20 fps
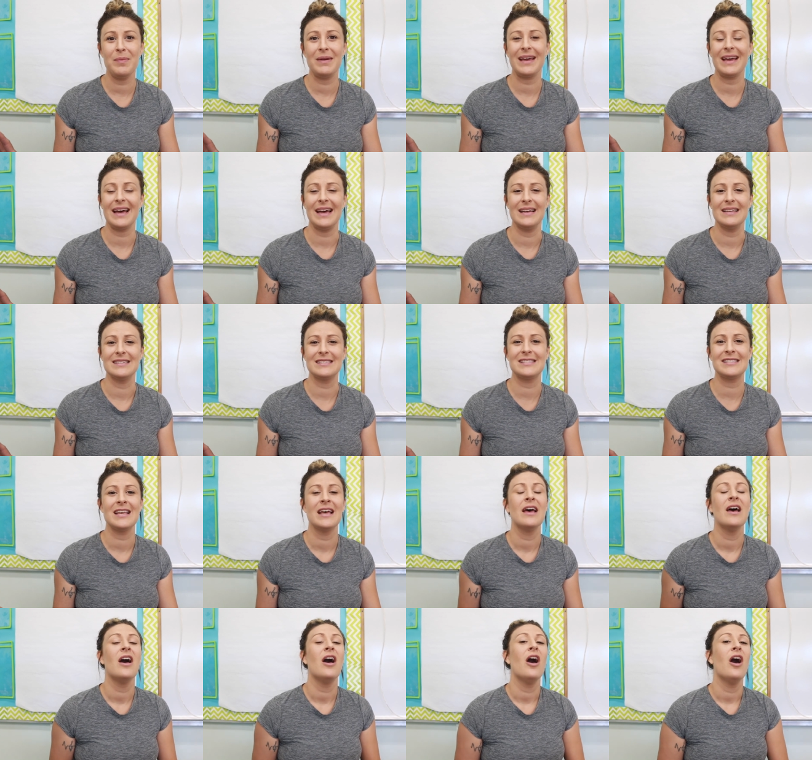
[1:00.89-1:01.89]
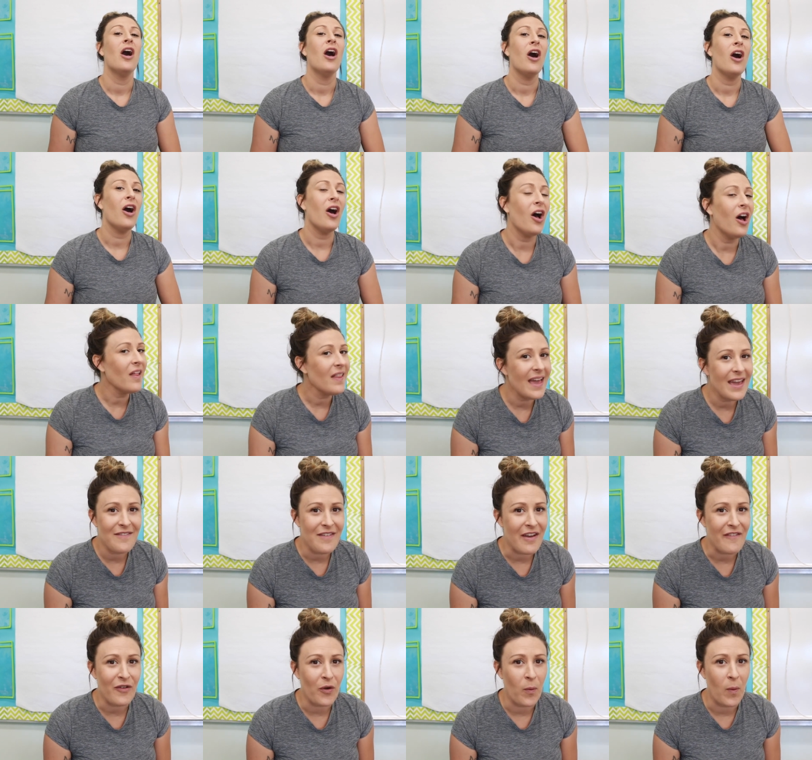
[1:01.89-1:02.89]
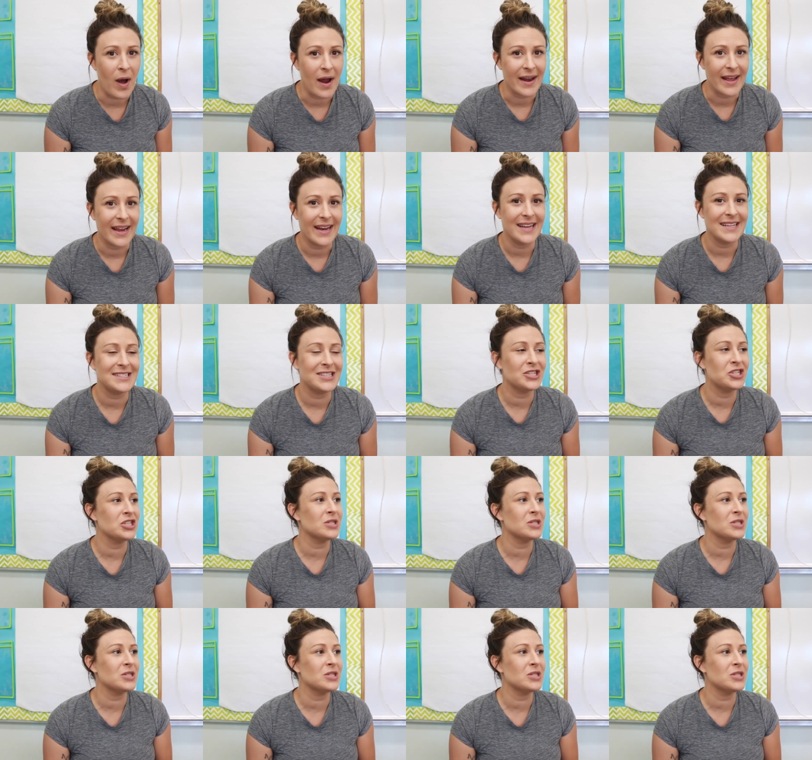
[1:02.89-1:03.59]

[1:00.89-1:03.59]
because all I've ever wanted is to